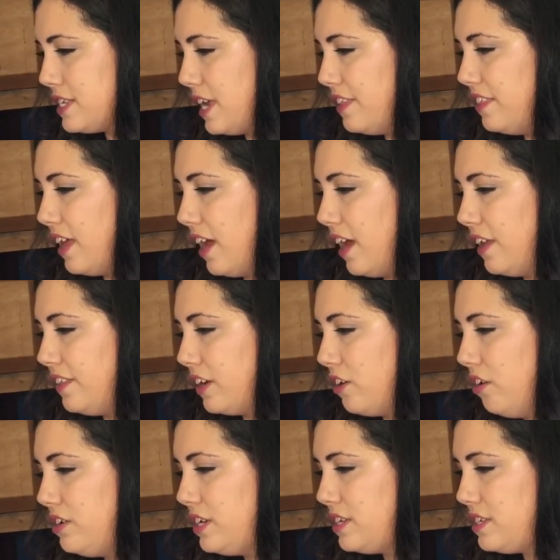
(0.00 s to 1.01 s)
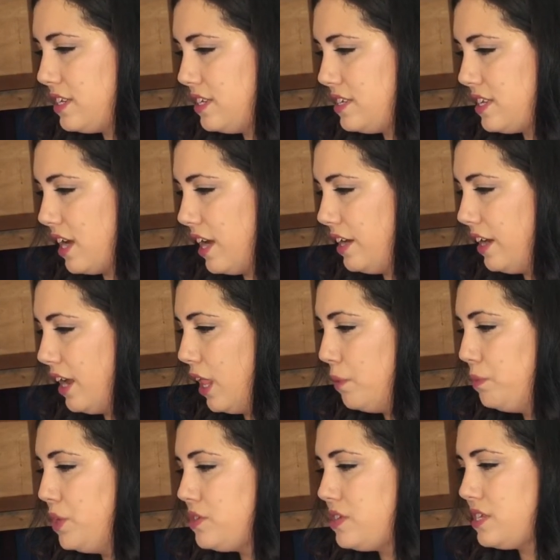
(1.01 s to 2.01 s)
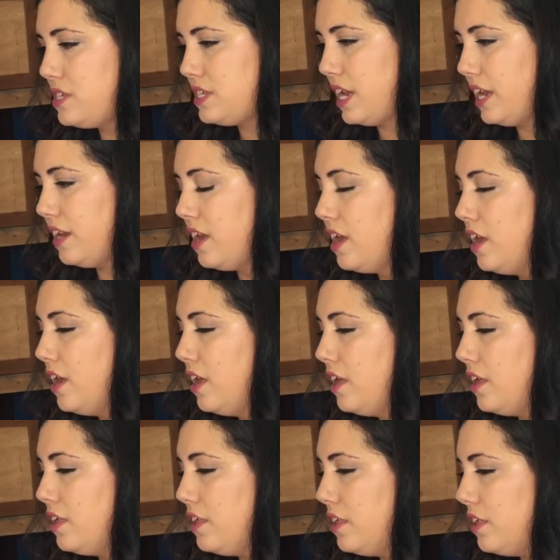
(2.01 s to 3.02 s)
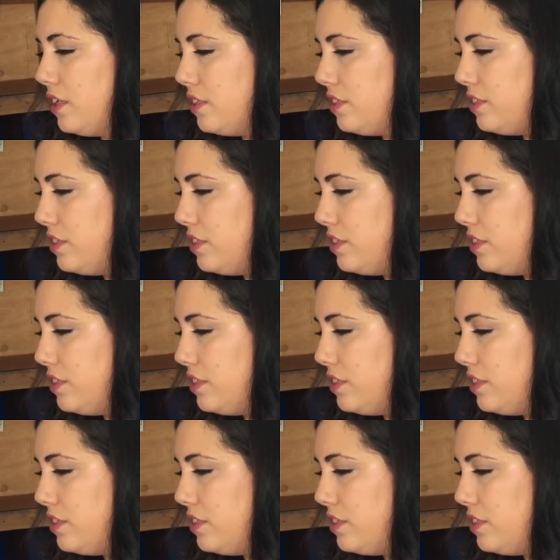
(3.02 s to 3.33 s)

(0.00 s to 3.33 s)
and that the contents inside help you sustain uh,